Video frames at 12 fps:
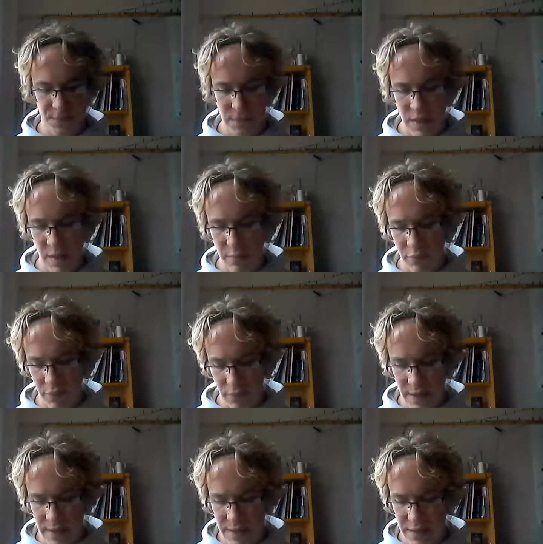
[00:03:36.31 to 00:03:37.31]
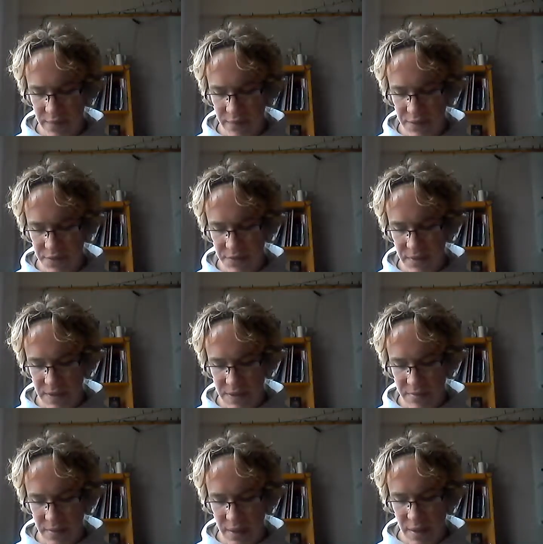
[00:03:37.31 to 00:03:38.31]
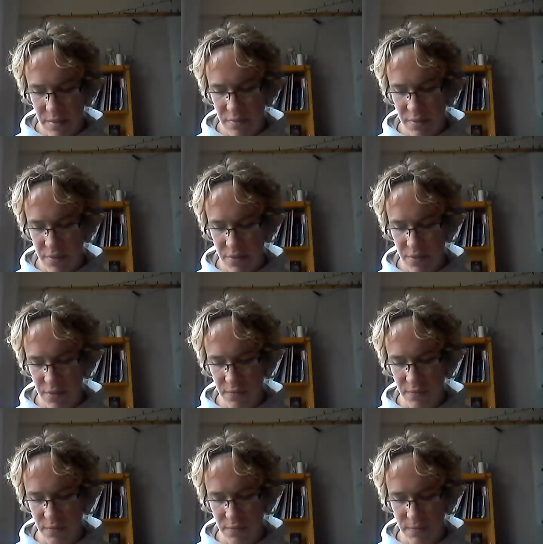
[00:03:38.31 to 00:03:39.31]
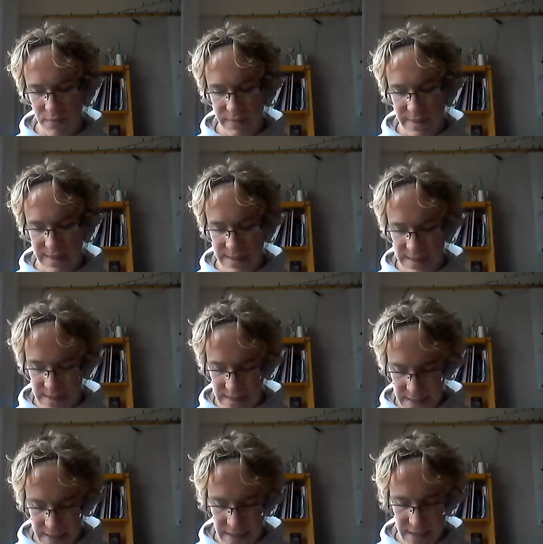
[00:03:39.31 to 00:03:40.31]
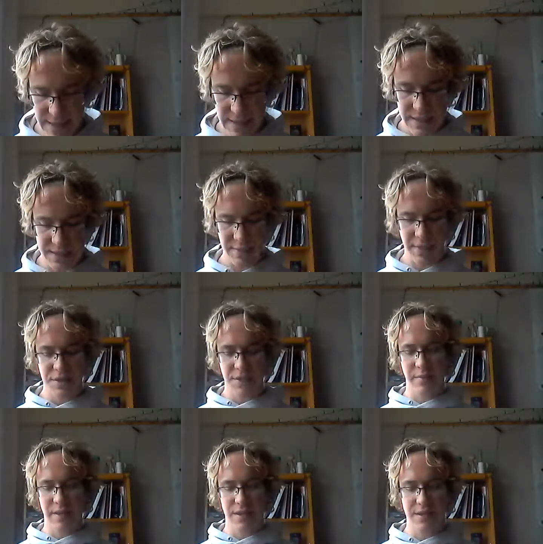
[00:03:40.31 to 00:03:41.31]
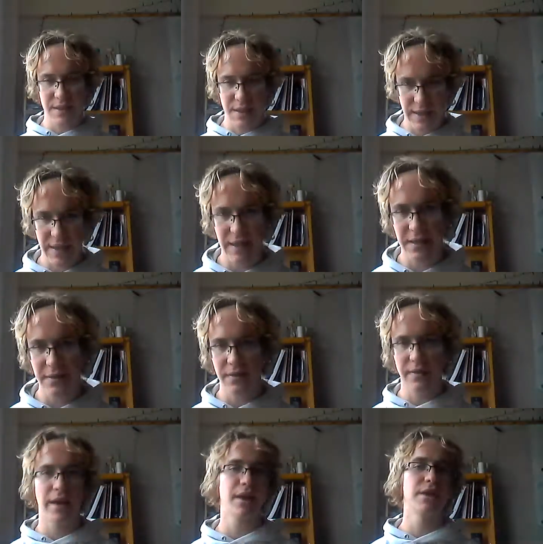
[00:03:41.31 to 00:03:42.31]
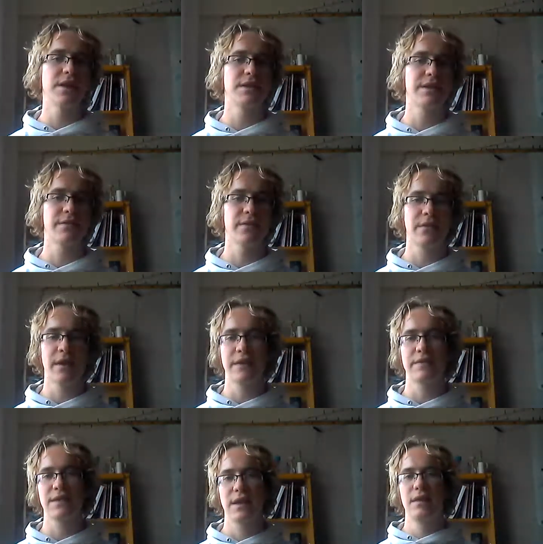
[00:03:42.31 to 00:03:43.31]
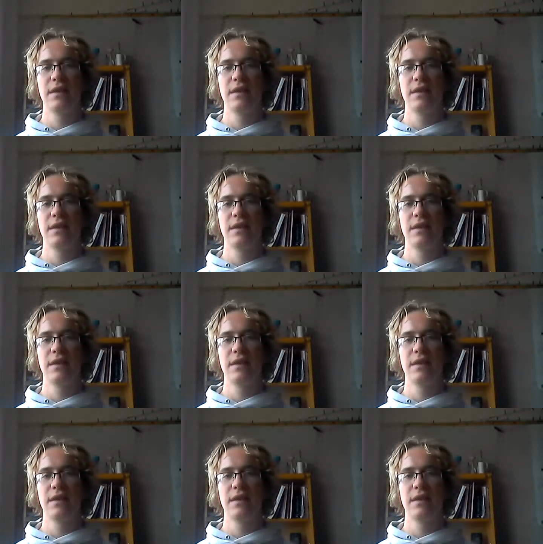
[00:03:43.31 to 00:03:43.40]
not pride in individualism, but her seeking it, especially because like in the latter years of her life